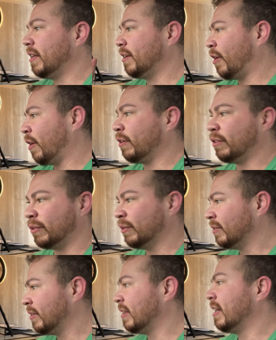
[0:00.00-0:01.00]

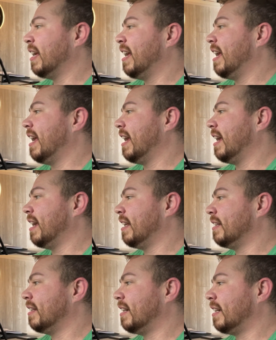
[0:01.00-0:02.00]
Hartung,
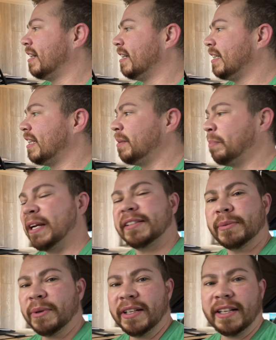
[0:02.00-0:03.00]
and he passed
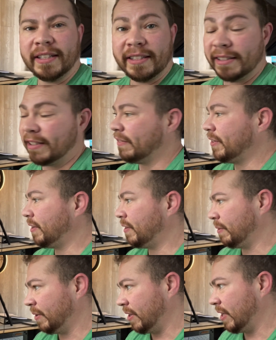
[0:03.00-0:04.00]
away in
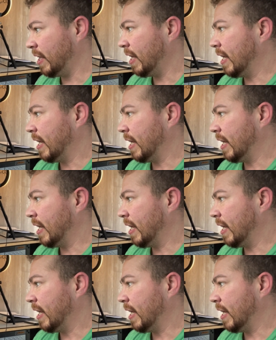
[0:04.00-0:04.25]
1973.